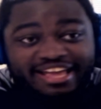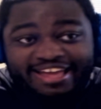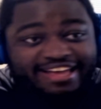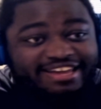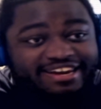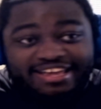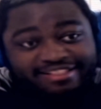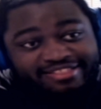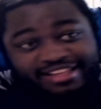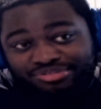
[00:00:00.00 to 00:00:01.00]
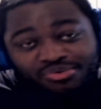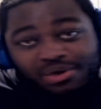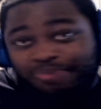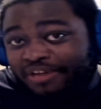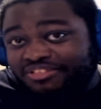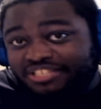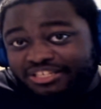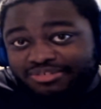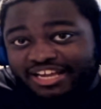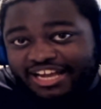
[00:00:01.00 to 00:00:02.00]
and they threw up every
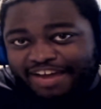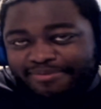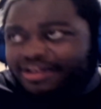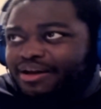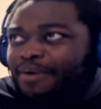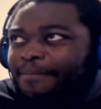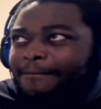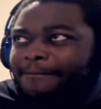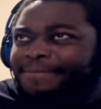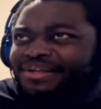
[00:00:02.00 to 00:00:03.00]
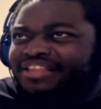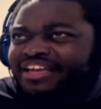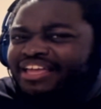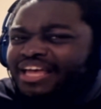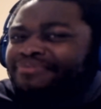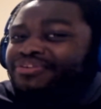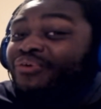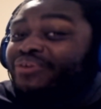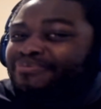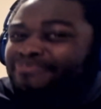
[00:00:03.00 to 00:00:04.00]
single time, but they kept
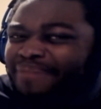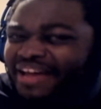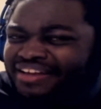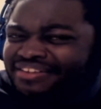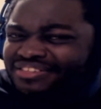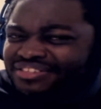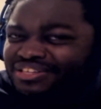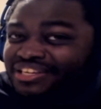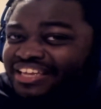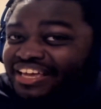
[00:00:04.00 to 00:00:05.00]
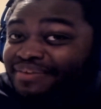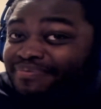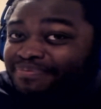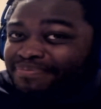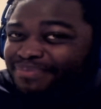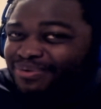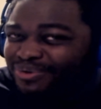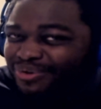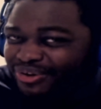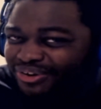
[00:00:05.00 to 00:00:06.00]
going back to get
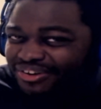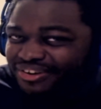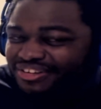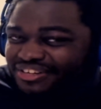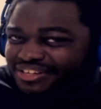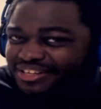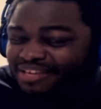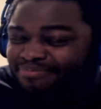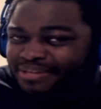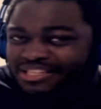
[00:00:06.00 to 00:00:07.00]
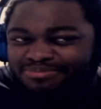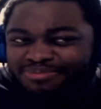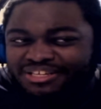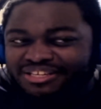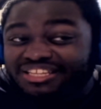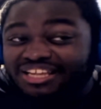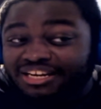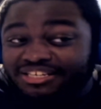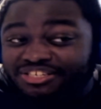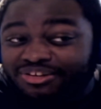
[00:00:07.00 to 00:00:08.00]
more. It must be
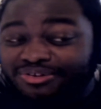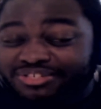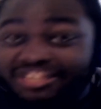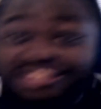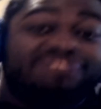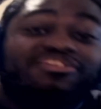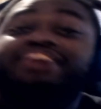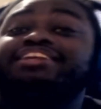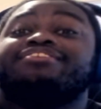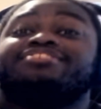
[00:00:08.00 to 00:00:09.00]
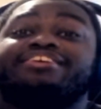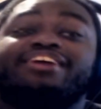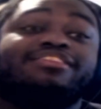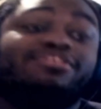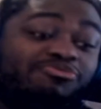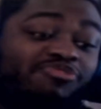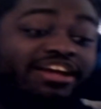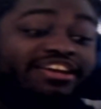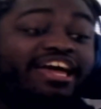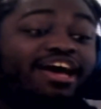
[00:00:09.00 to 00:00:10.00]
delicious. Let's find out together
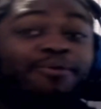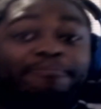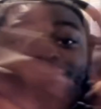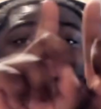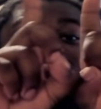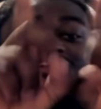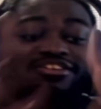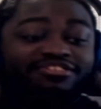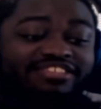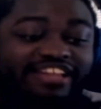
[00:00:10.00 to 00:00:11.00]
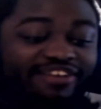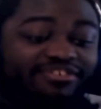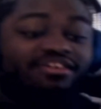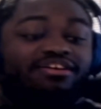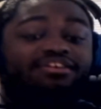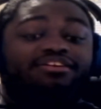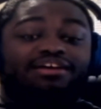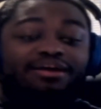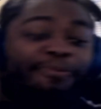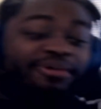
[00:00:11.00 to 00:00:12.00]
right now. Both fingers now.
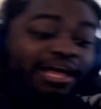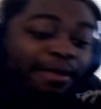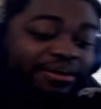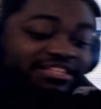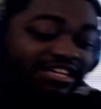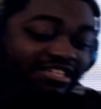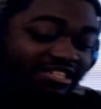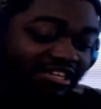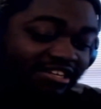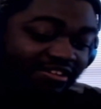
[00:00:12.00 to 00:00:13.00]
Play button!